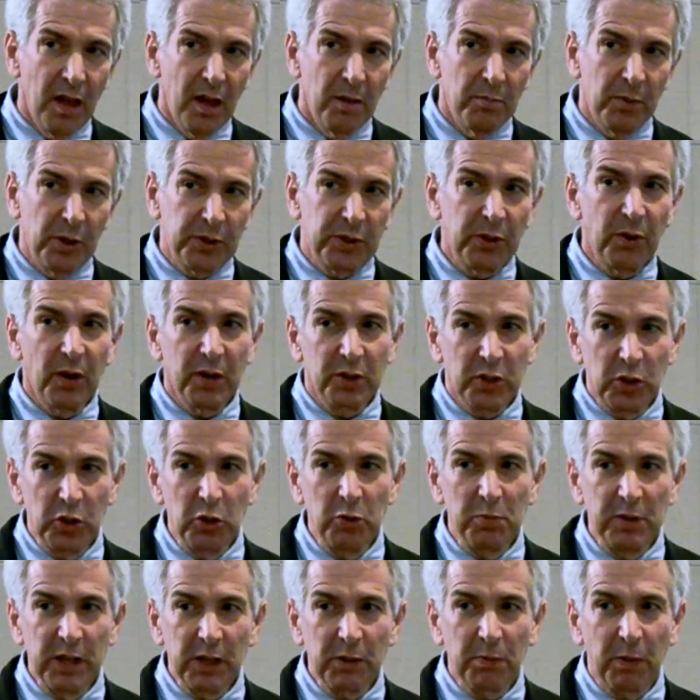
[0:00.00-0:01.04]
But there are two
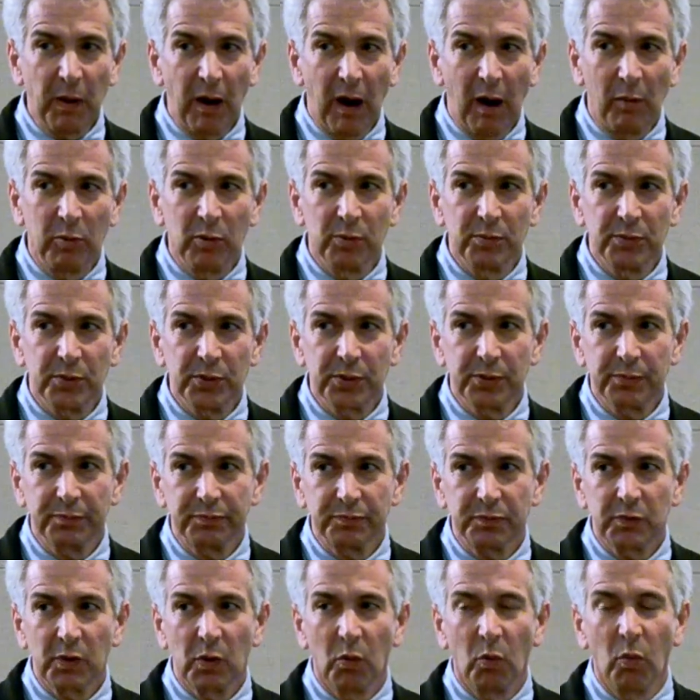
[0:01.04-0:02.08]
big problems.
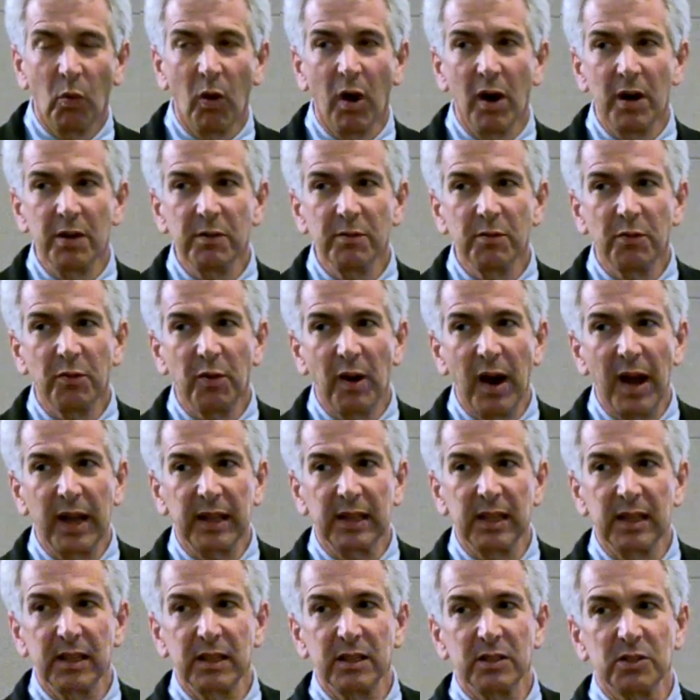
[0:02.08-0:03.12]
One,
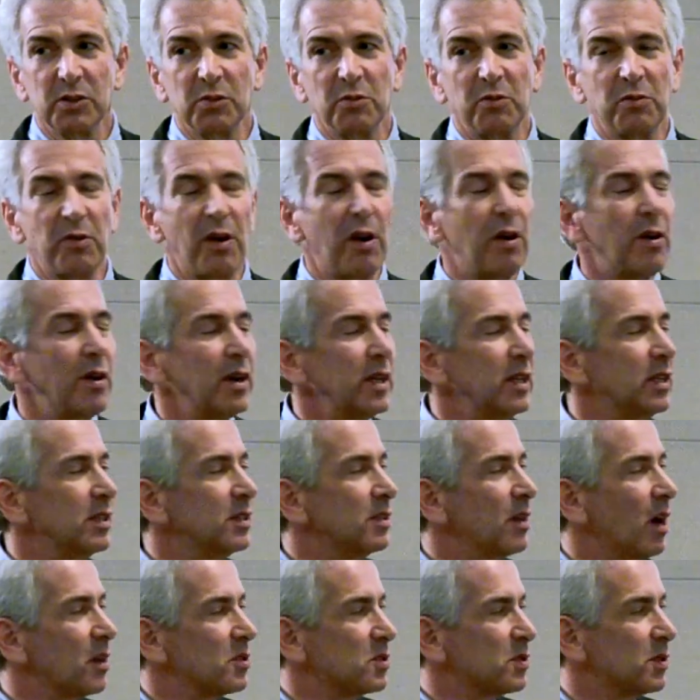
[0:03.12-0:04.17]
fracking is a very
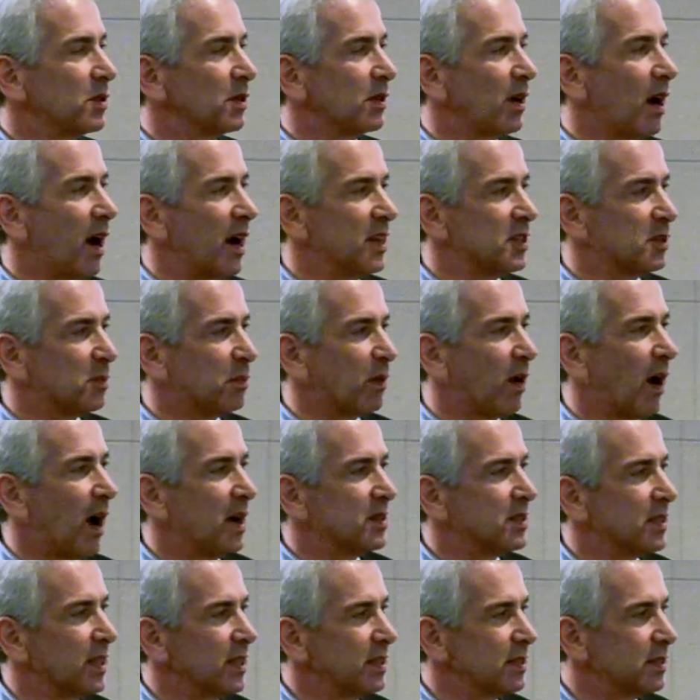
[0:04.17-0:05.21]
industrialized
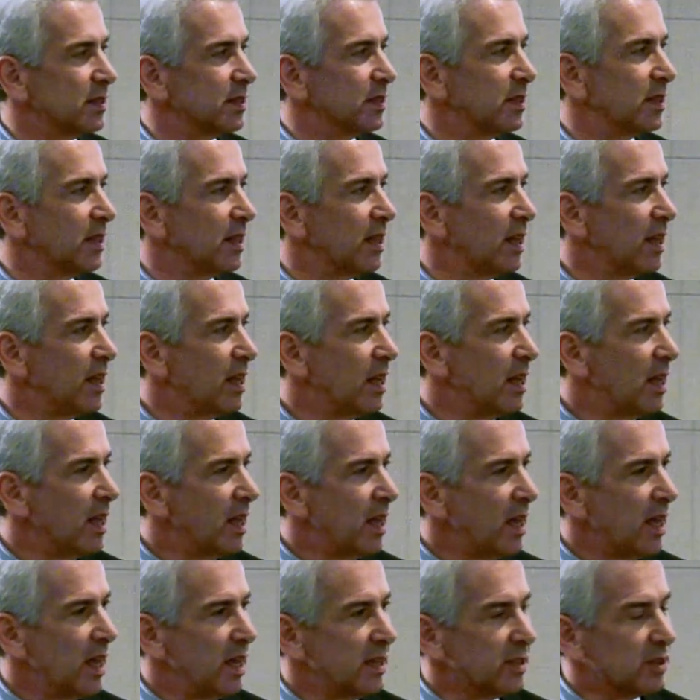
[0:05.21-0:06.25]
process,
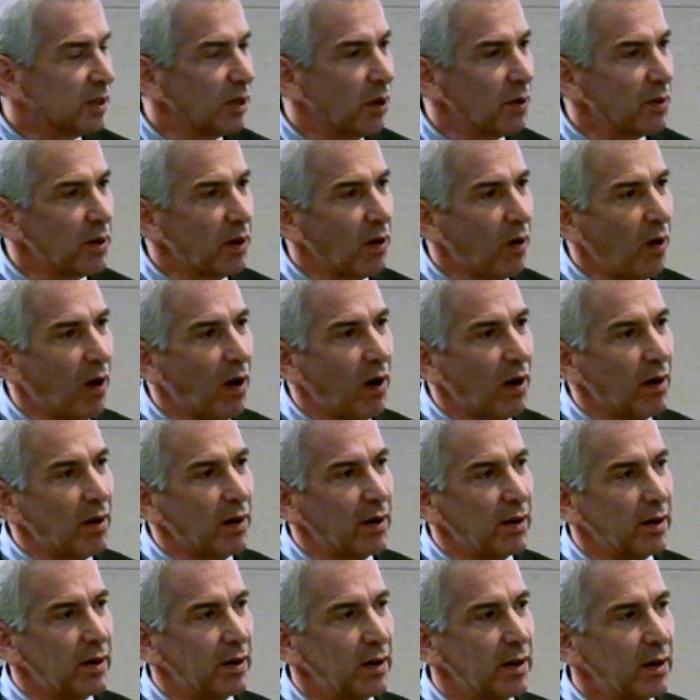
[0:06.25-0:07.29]
and so there
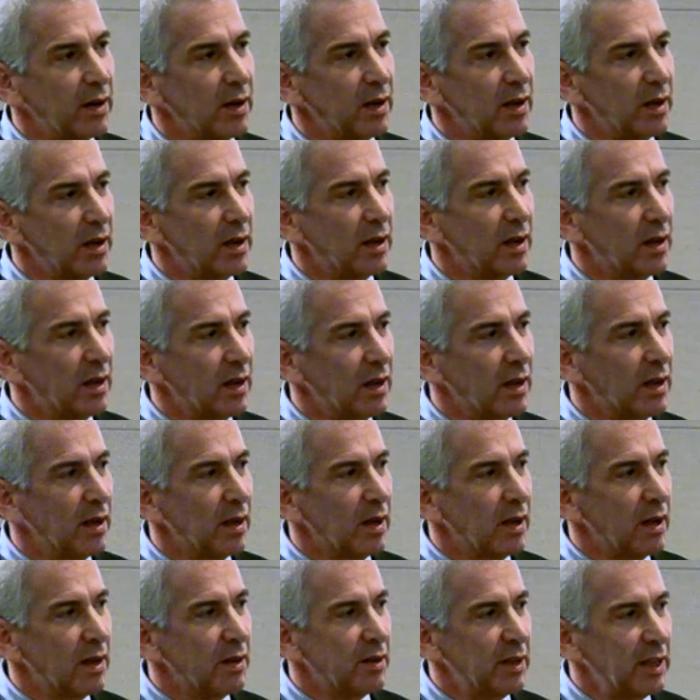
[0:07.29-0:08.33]
are
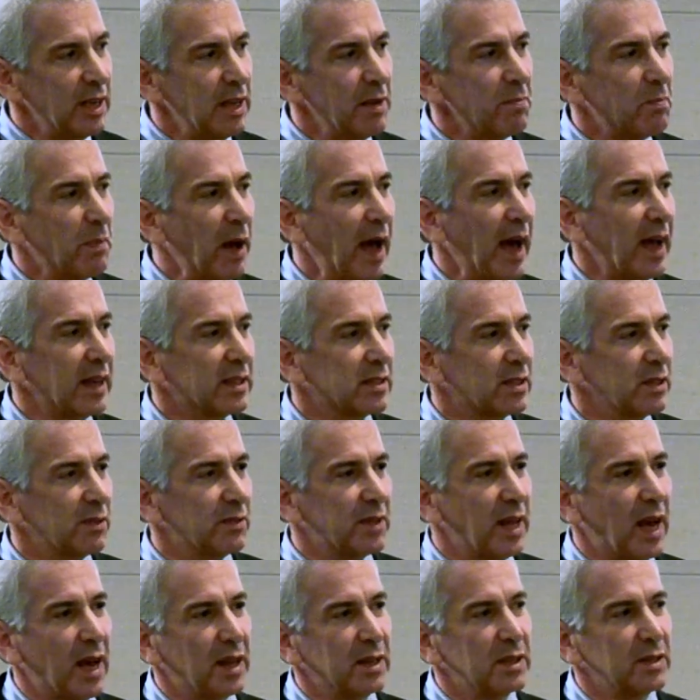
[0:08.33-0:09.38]
the impacts of
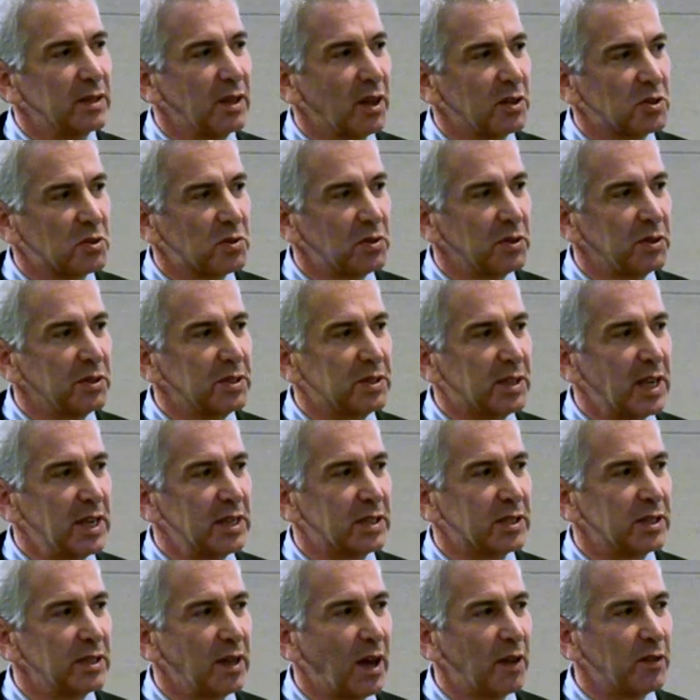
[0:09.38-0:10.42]
that
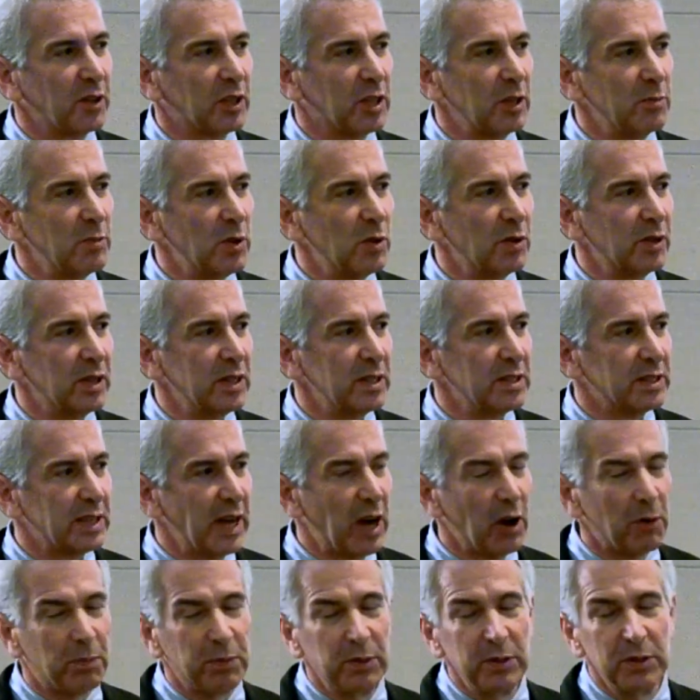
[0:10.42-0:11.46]
industrialization on the communities:
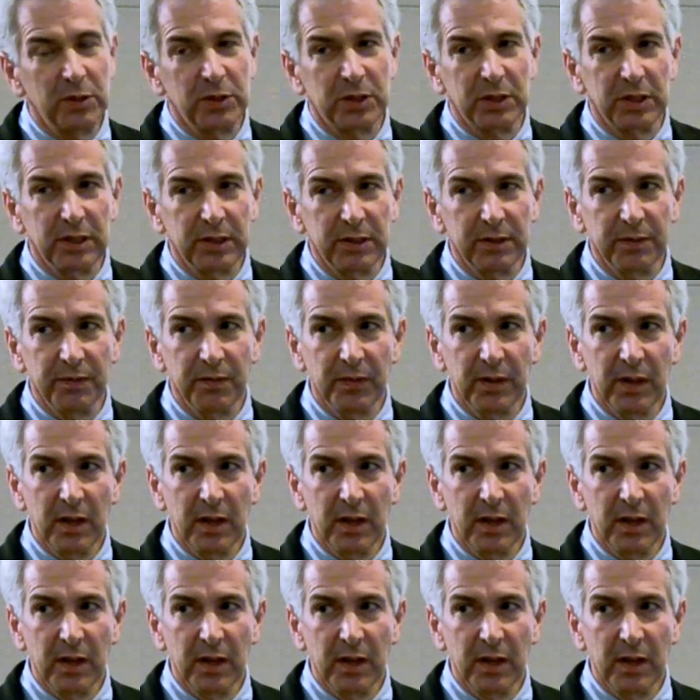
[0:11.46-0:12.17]
air pollution,